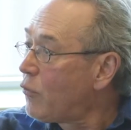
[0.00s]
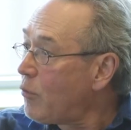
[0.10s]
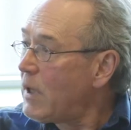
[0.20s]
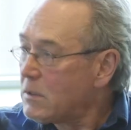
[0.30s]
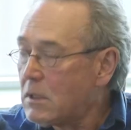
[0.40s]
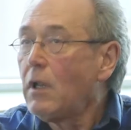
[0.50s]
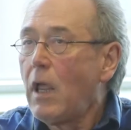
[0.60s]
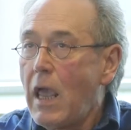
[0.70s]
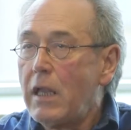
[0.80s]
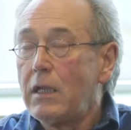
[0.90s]
2 minutes?
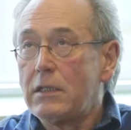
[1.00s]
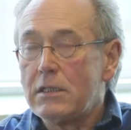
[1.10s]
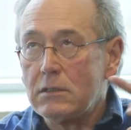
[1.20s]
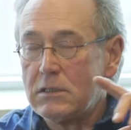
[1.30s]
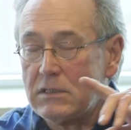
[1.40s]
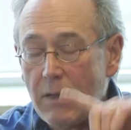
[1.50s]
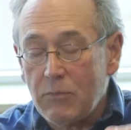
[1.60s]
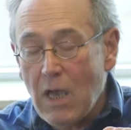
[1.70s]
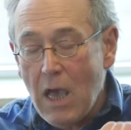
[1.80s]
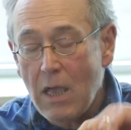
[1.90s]
Yeah. And at the same
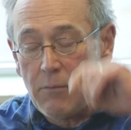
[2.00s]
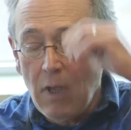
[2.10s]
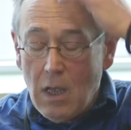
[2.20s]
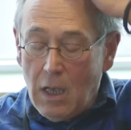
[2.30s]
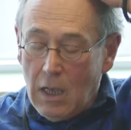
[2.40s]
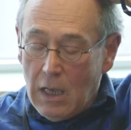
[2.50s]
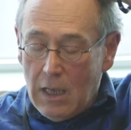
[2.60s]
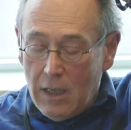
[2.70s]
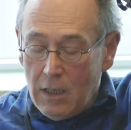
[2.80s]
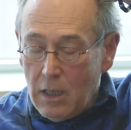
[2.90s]
time,
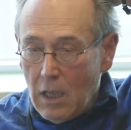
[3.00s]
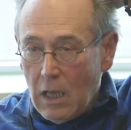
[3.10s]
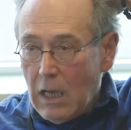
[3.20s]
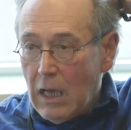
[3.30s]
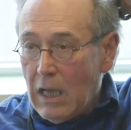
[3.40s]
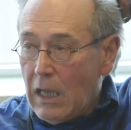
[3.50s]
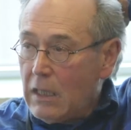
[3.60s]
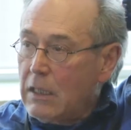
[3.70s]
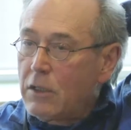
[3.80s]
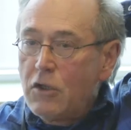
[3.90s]
the
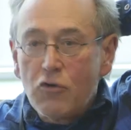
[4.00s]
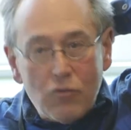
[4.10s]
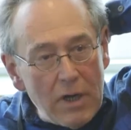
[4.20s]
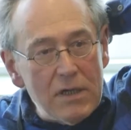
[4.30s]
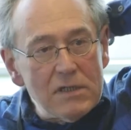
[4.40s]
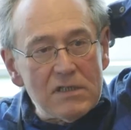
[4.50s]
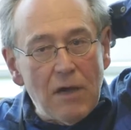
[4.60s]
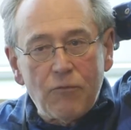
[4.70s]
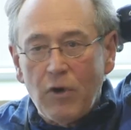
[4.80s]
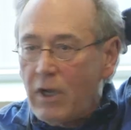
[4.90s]
Ukrainian
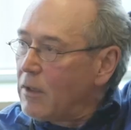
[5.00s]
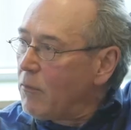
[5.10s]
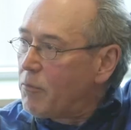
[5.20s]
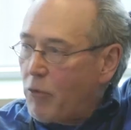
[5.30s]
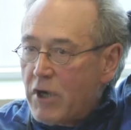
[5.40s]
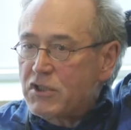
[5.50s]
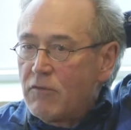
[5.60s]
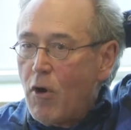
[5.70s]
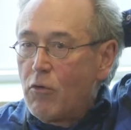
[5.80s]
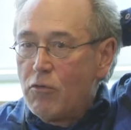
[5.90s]
suffering, the repression
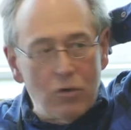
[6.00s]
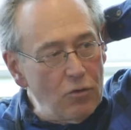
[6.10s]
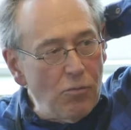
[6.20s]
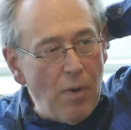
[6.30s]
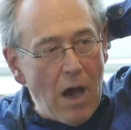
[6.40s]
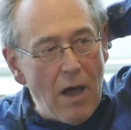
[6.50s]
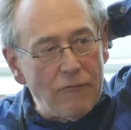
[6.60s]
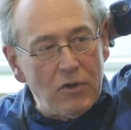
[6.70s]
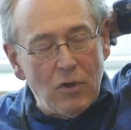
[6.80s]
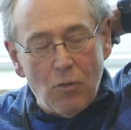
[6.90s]
of O'un and Upa
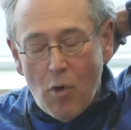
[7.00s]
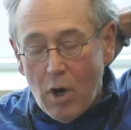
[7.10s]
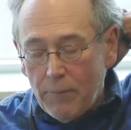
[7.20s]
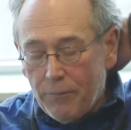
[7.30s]
after the war.